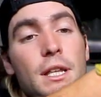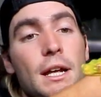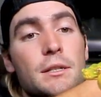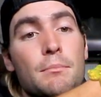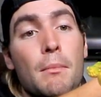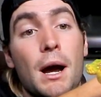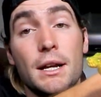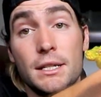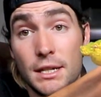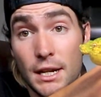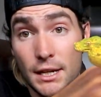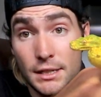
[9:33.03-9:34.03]
That's my
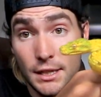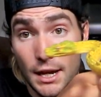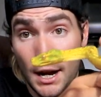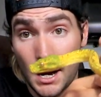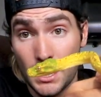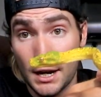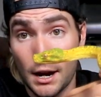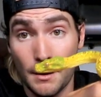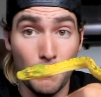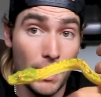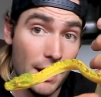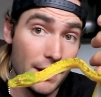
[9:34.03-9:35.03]
snakes that I
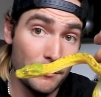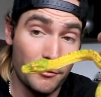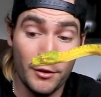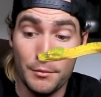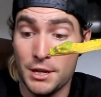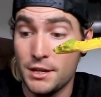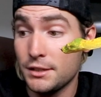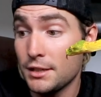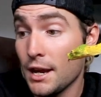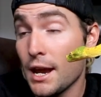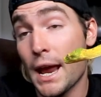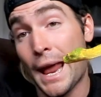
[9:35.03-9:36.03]
got, my
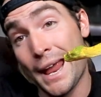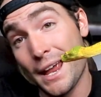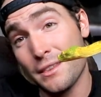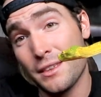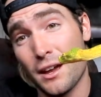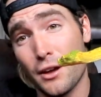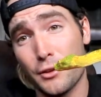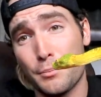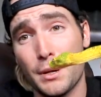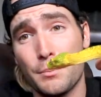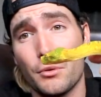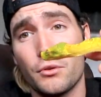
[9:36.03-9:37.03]
amphibians, and the other
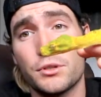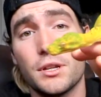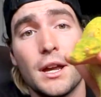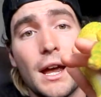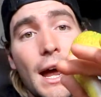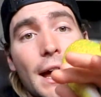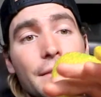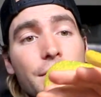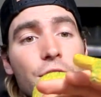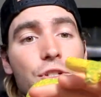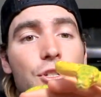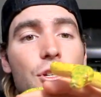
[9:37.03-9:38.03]
people's at
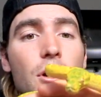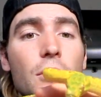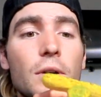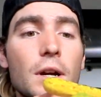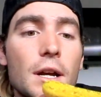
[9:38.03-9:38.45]
the show.